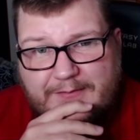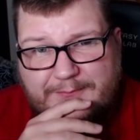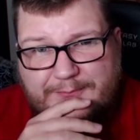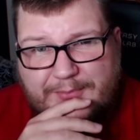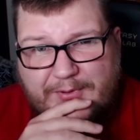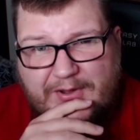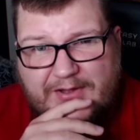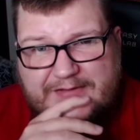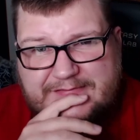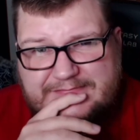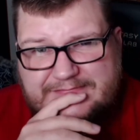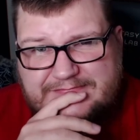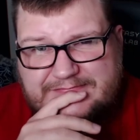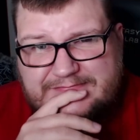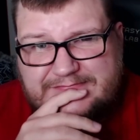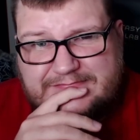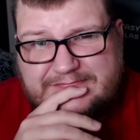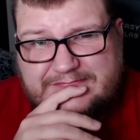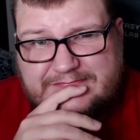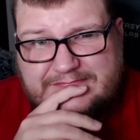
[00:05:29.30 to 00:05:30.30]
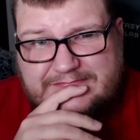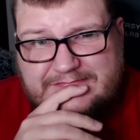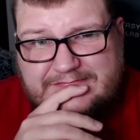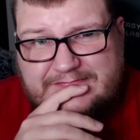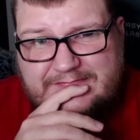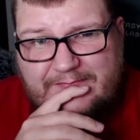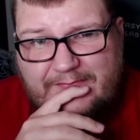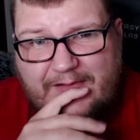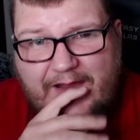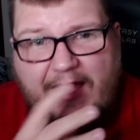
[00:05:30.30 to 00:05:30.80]
But
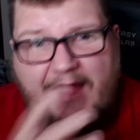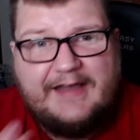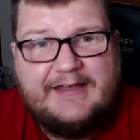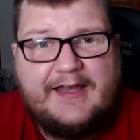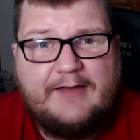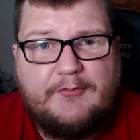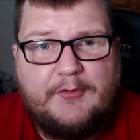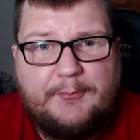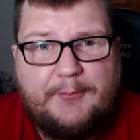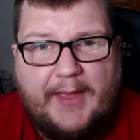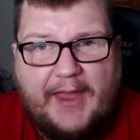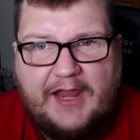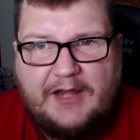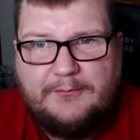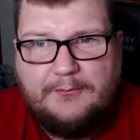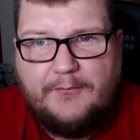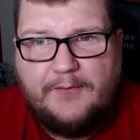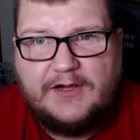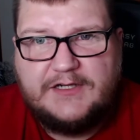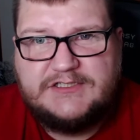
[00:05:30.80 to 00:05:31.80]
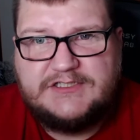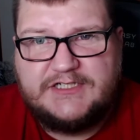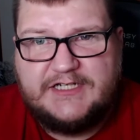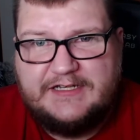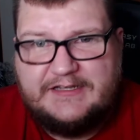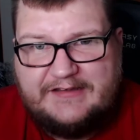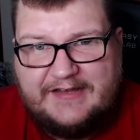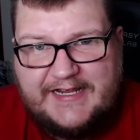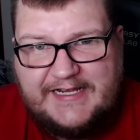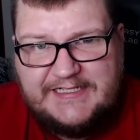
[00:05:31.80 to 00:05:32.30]
I never paid much
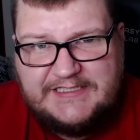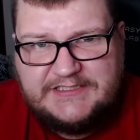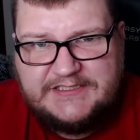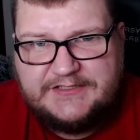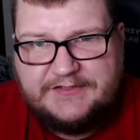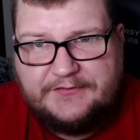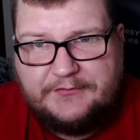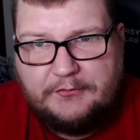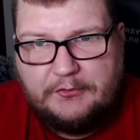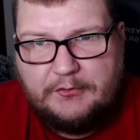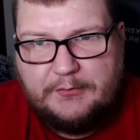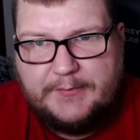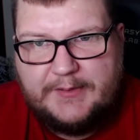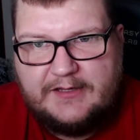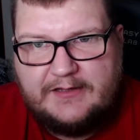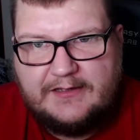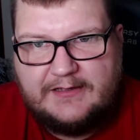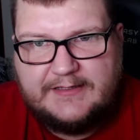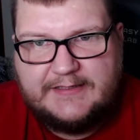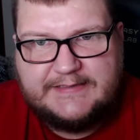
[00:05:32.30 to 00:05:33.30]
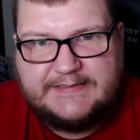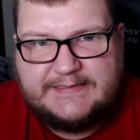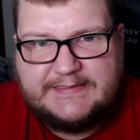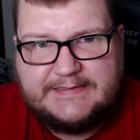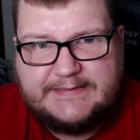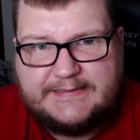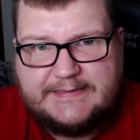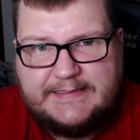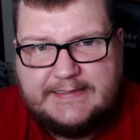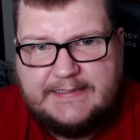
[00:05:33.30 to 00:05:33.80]
attention to it
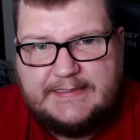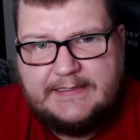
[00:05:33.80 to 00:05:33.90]
because